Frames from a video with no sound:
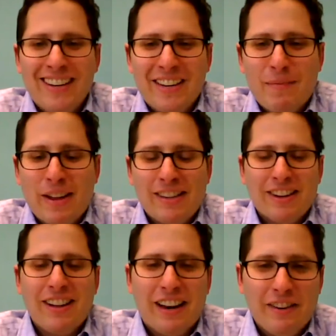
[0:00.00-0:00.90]
Depends
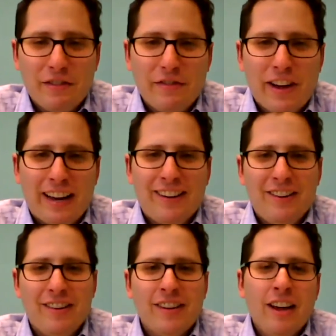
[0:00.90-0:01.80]
on a lot of different
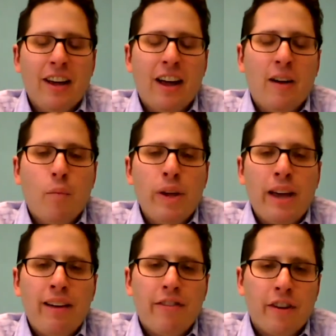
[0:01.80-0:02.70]
factors. We
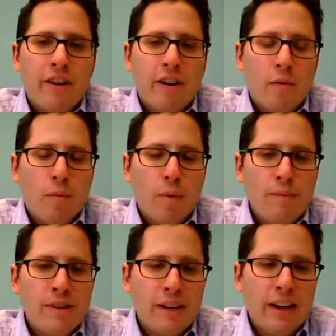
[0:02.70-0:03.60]
have on our
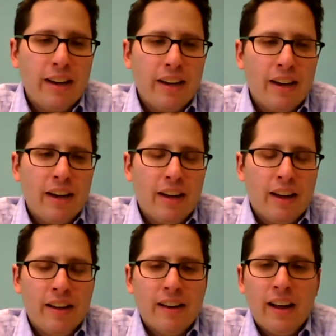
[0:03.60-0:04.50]
website
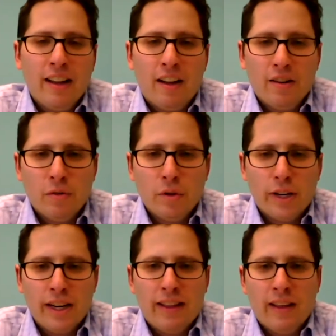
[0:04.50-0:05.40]
a dialogue
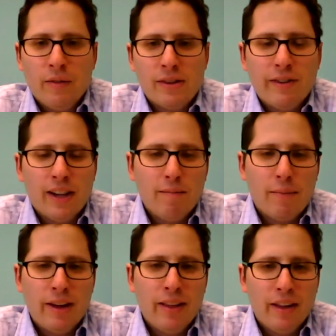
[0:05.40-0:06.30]
toolkit that was developed
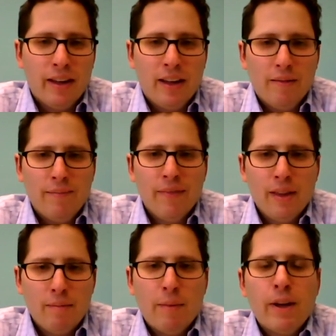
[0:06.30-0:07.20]
by the
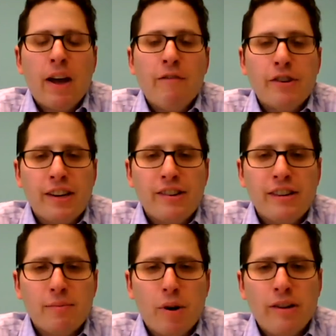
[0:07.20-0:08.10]
Public
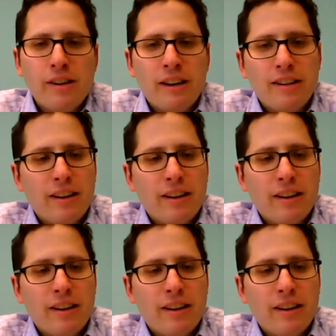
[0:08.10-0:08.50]
Conversations Project,